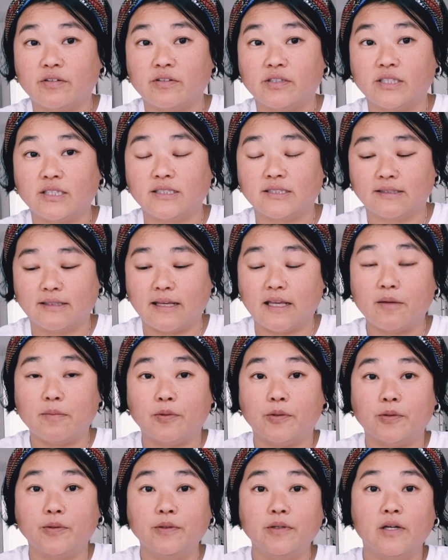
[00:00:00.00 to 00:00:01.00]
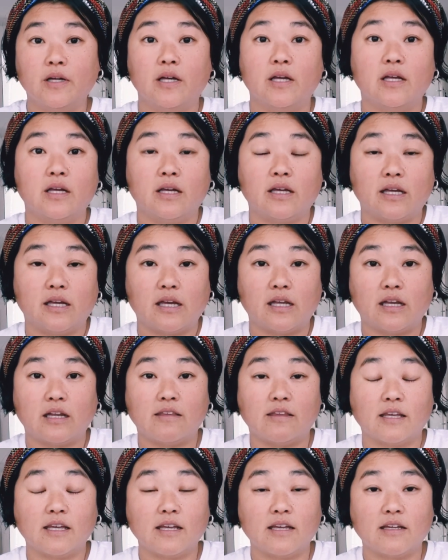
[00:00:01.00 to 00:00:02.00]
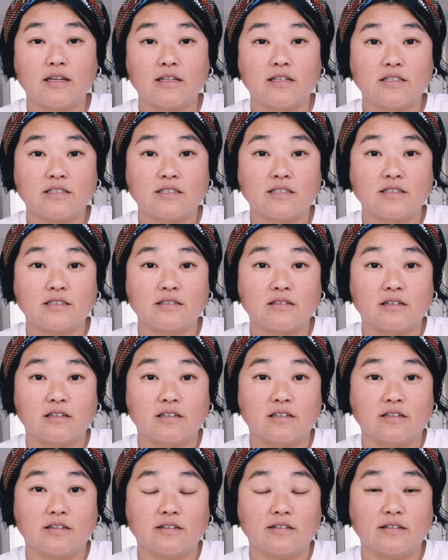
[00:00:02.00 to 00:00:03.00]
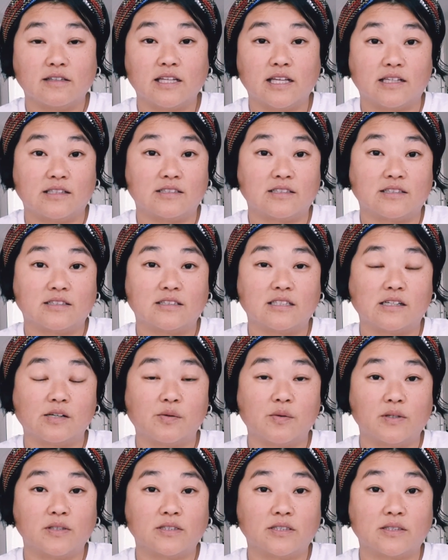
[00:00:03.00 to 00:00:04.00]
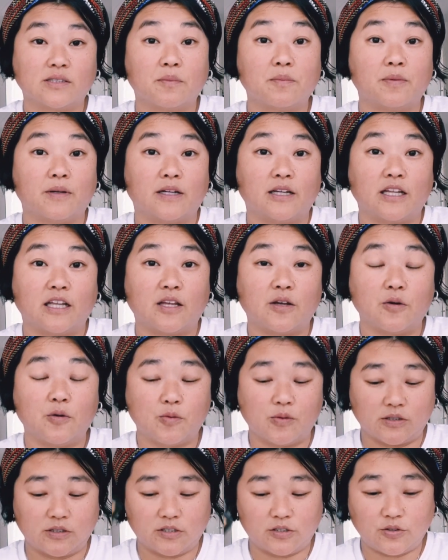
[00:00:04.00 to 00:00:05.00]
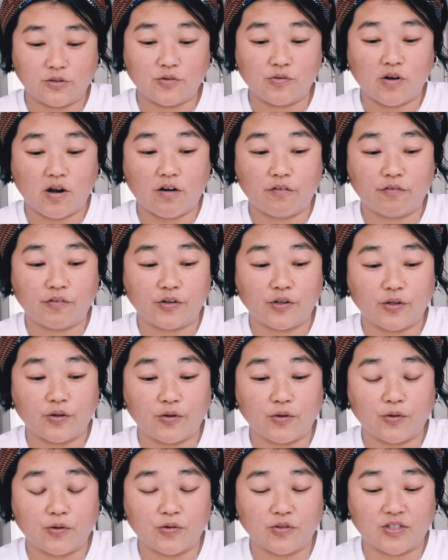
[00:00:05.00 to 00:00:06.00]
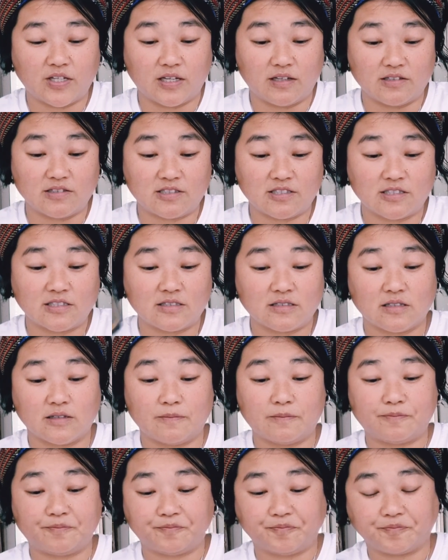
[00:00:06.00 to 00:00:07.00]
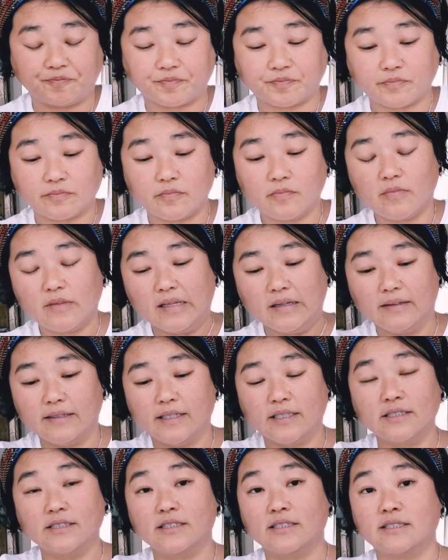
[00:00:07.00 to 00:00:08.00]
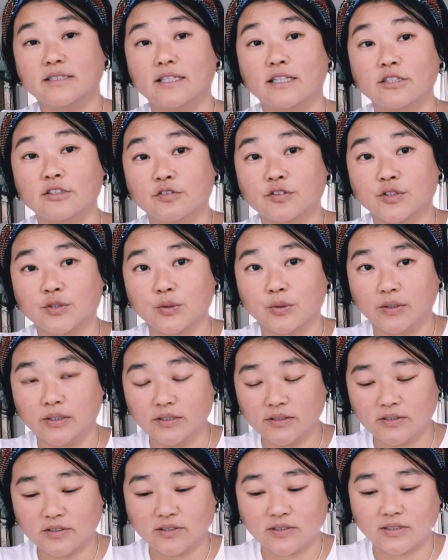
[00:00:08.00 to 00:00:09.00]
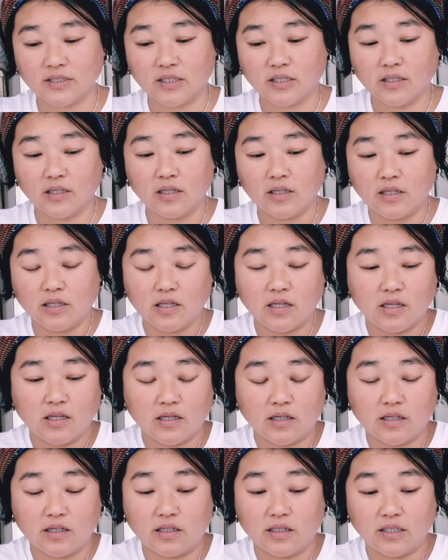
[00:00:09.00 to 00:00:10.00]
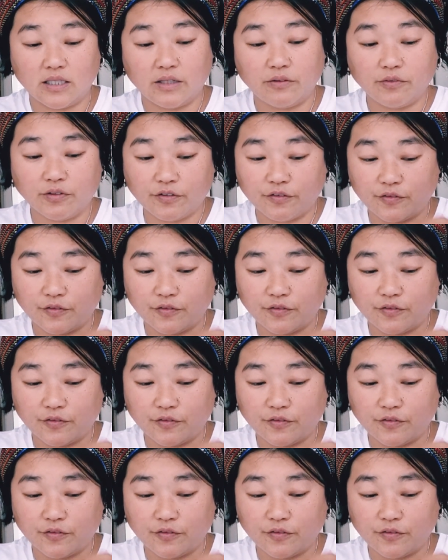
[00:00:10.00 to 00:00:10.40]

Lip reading: very stable. And I think it is this. There was somebody who wanted to offer you this. There's the 6 of Swords in